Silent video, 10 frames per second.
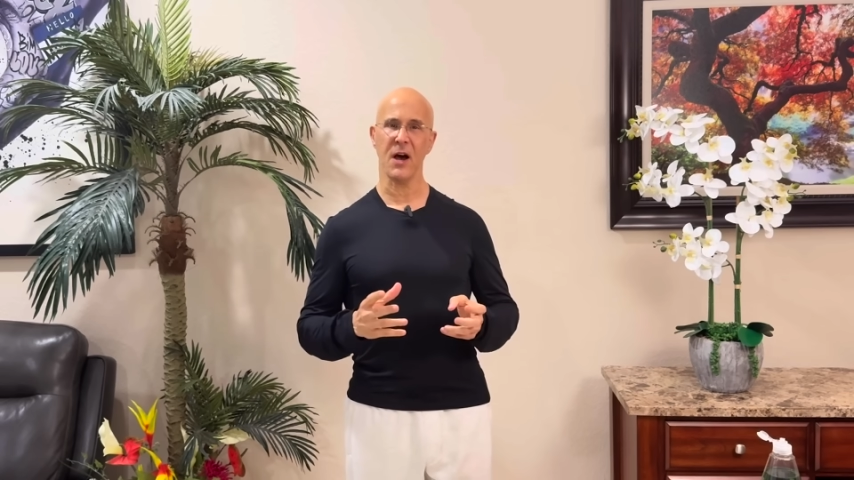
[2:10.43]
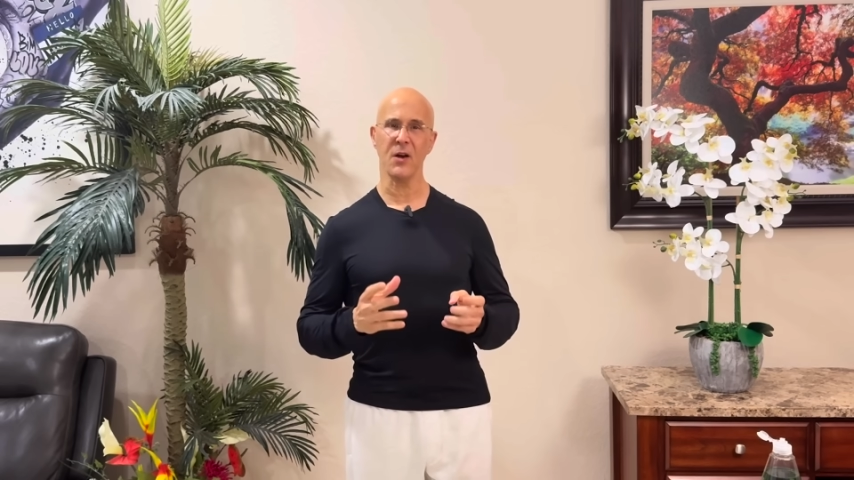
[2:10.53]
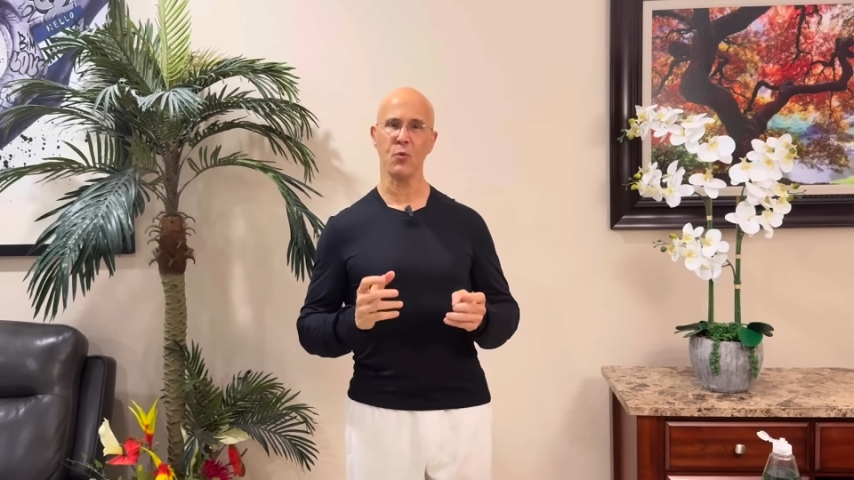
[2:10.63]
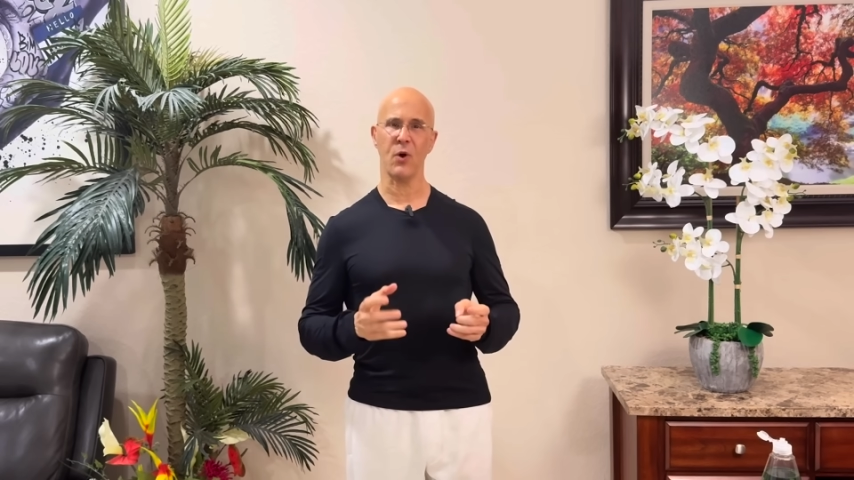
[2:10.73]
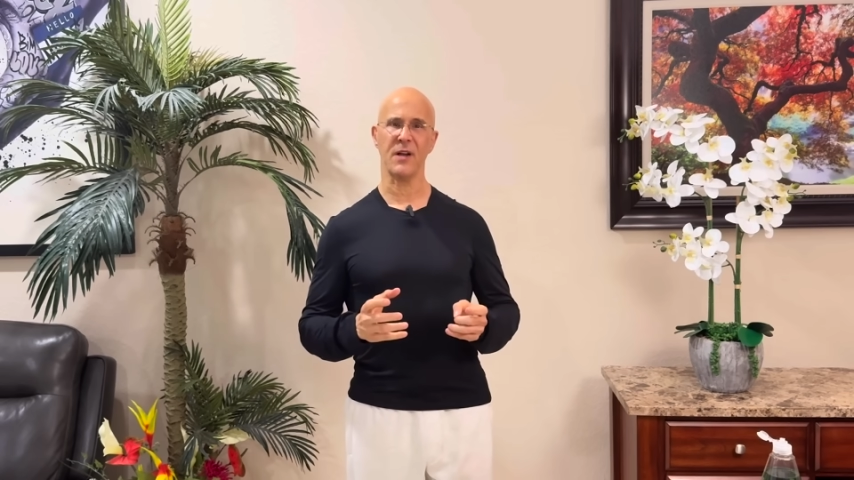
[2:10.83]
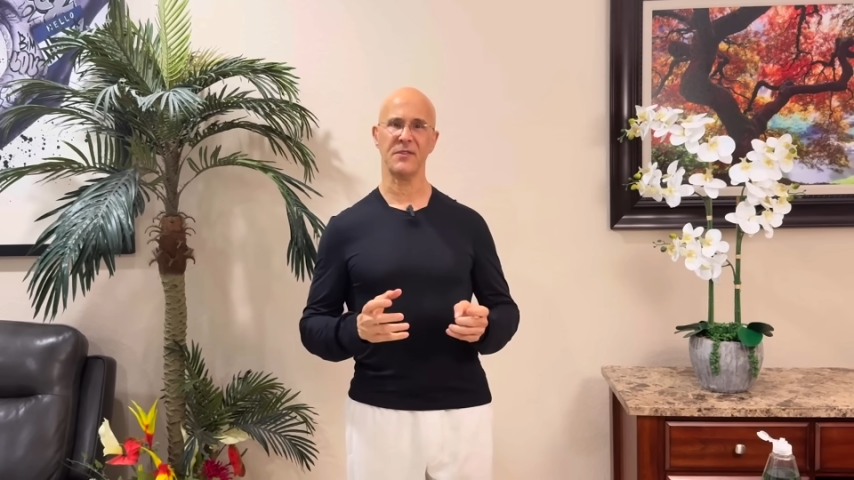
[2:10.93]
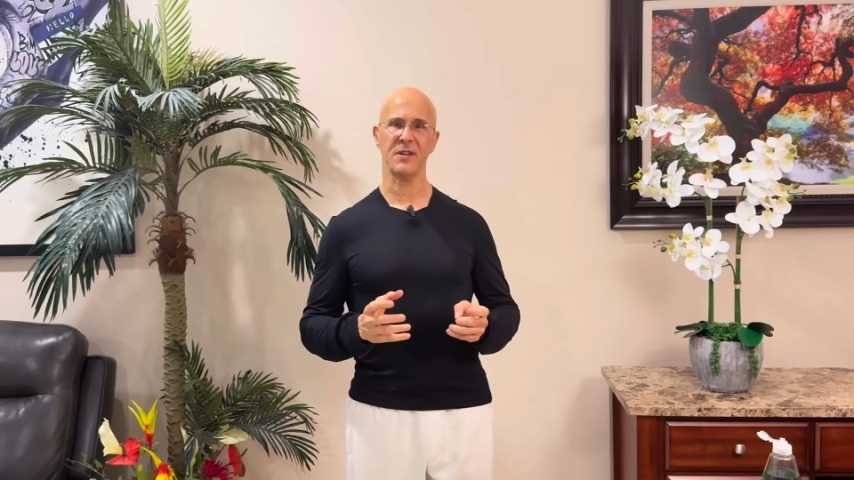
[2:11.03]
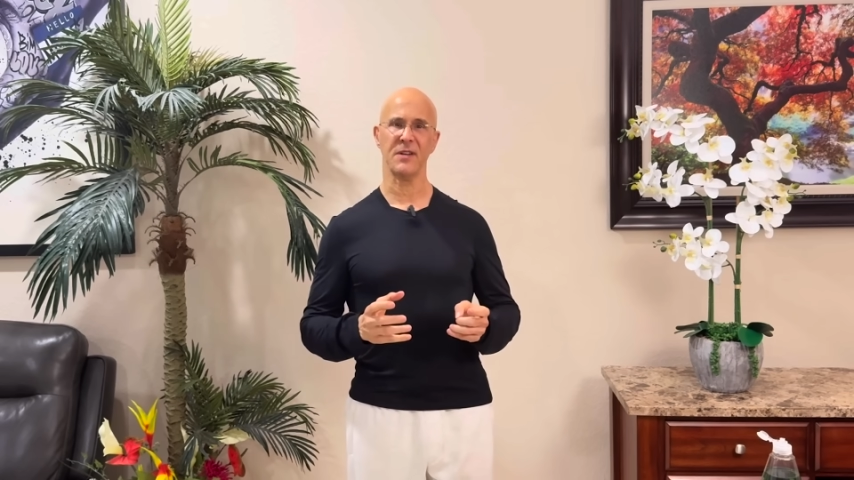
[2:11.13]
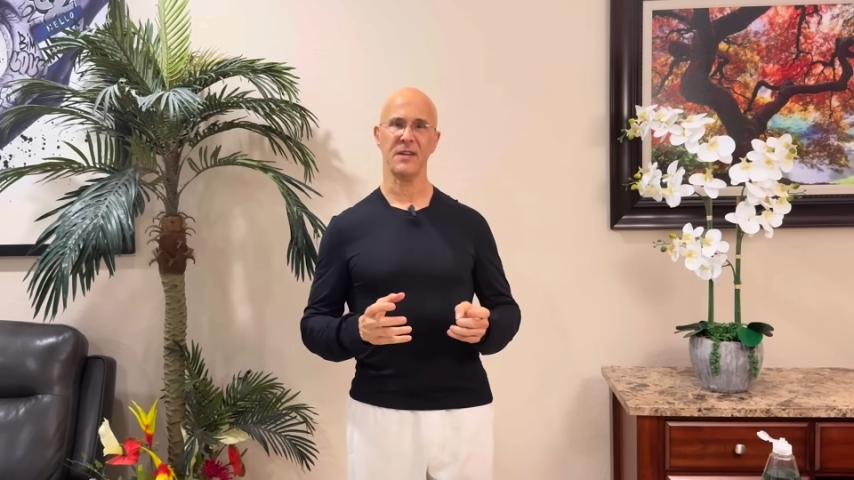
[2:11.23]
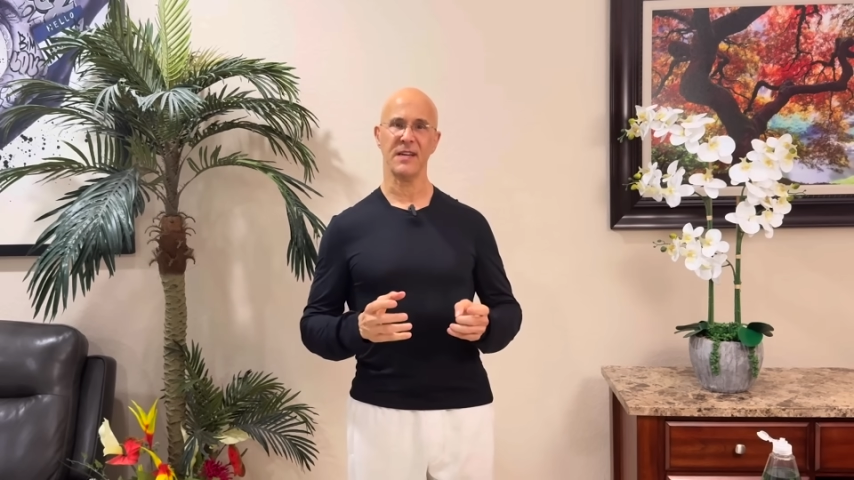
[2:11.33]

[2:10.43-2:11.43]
unwanted